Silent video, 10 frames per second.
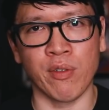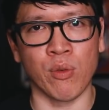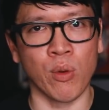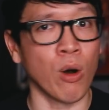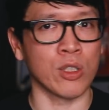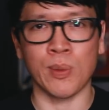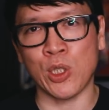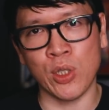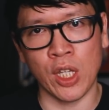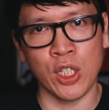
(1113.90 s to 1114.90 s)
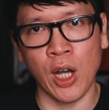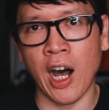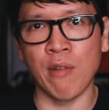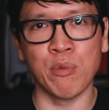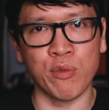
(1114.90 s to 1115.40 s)
bit of a roll, especially the
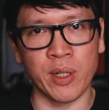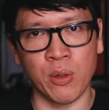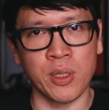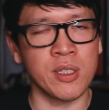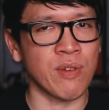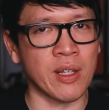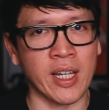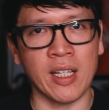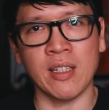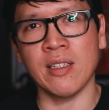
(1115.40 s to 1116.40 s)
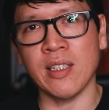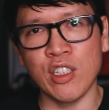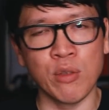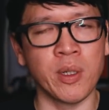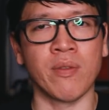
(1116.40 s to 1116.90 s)
yaw movement always felt like a
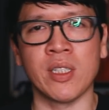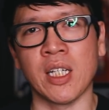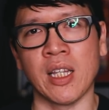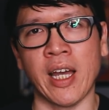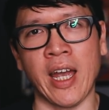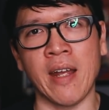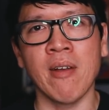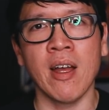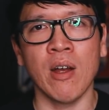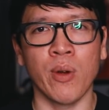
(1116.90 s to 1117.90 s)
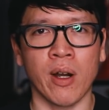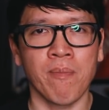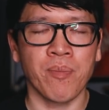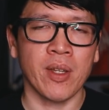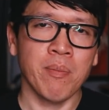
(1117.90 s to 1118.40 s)
little bit of a delay
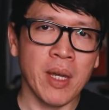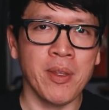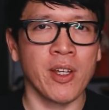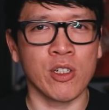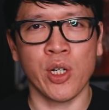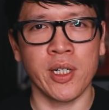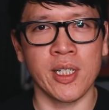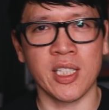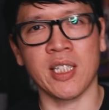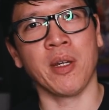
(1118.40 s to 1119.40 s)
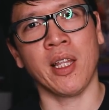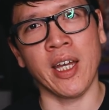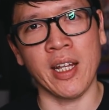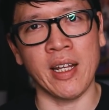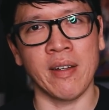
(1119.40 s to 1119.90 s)
where maybe they're trying to
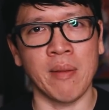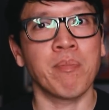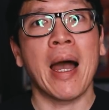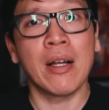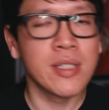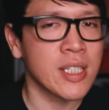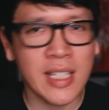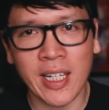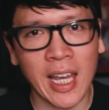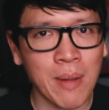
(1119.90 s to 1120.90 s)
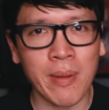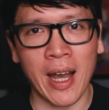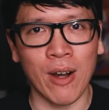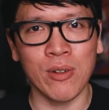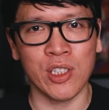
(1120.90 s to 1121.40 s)
simulate and, and balance the game
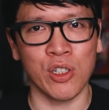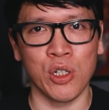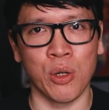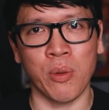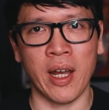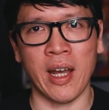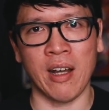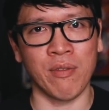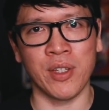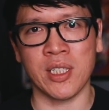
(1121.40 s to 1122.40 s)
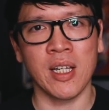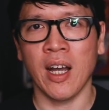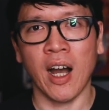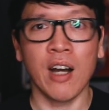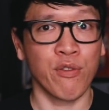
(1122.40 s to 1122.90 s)
out so you don't have this
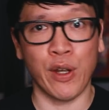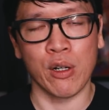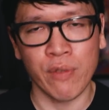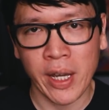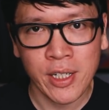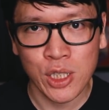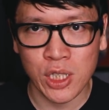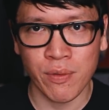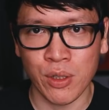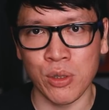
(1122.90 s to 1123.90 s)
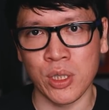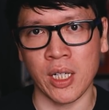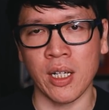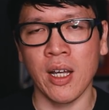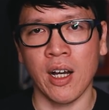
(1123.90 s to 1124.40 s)
unfair advantage if you're
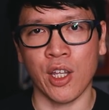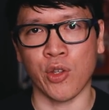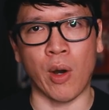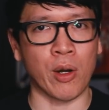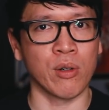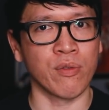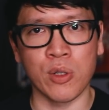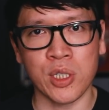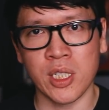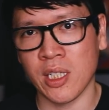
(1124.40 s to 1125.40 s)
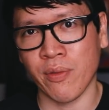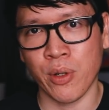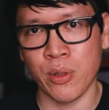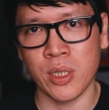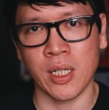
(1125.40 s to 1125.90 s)
using a throttle versus if
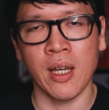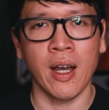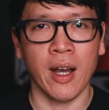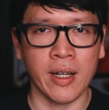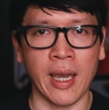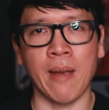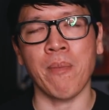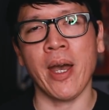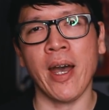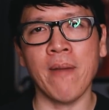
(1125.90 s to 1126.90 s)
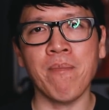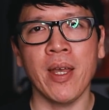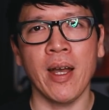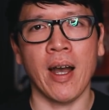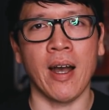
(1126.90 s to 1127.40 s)
you're using a game
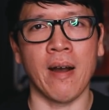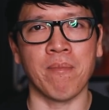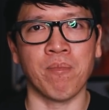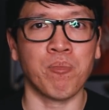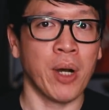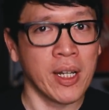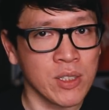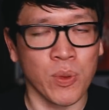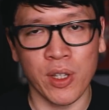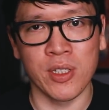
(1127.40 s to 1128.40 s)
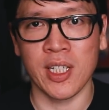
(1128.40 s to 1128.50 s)
pad. Um, but it's one of